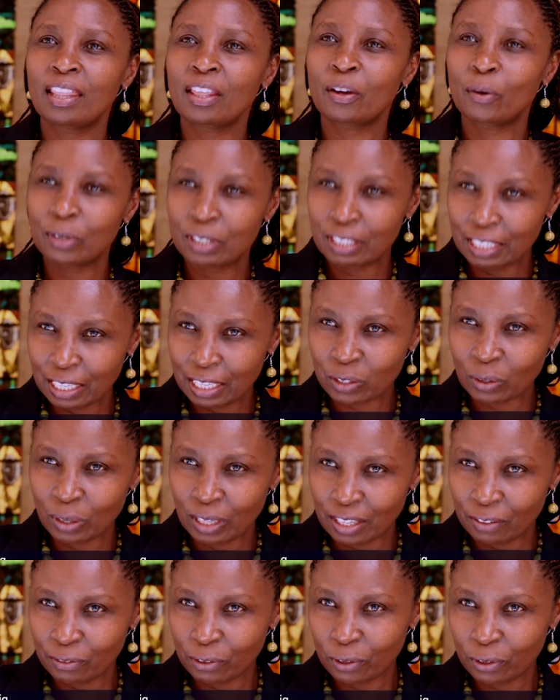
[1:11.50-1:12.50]
the continental
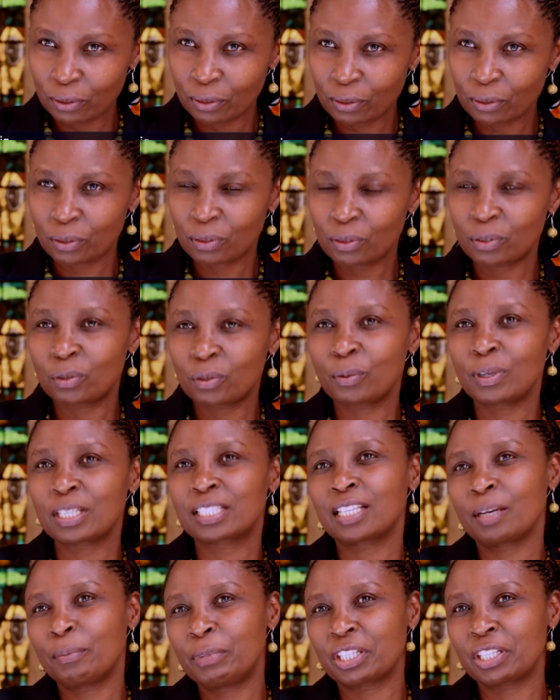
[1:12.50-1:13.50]
level to
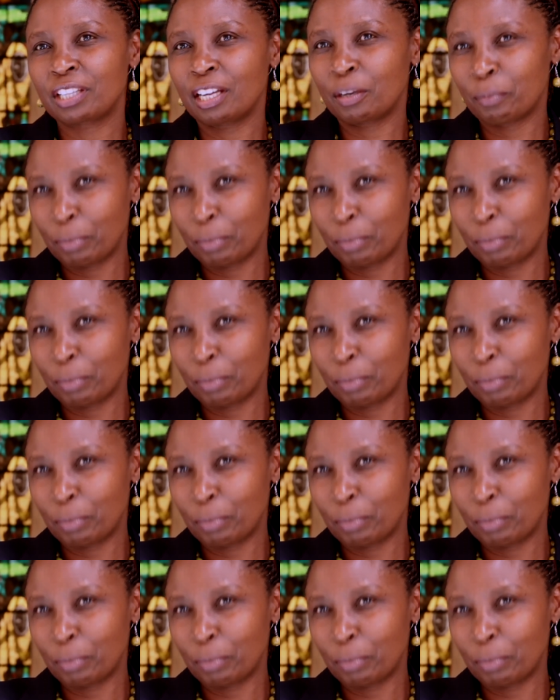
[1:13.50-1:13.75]
establish that